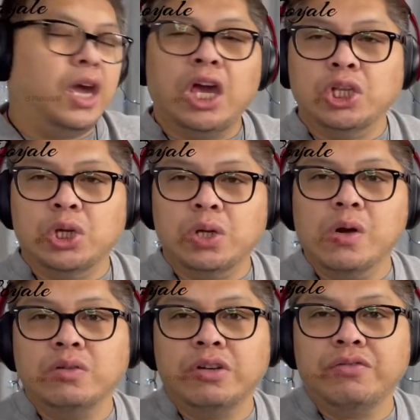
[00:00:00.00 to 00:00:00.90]
And you
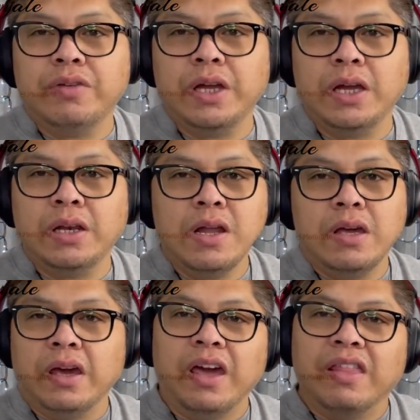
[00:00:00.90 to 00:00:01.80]
know the drill
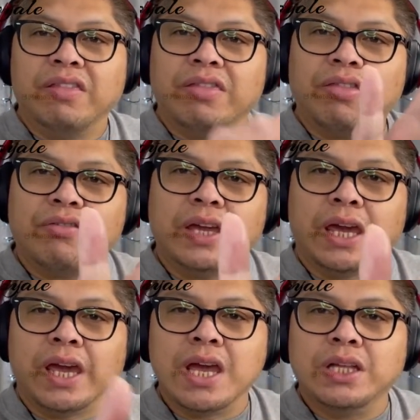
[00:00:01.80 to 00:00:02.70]
in
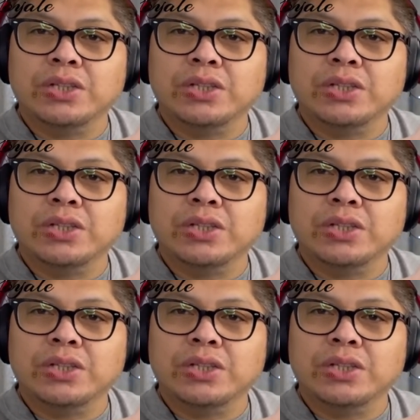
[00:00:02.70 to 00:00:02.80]
three,